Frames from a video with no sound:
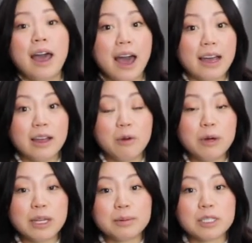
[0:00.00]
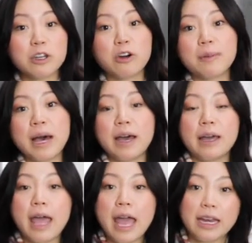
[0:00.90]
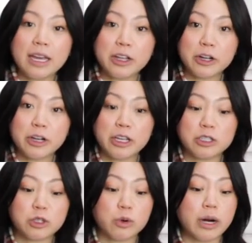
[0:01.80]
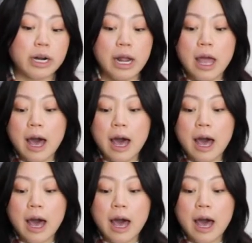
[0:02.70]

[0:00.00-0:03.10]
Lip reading: at Williams Sonoma, any other cooking store.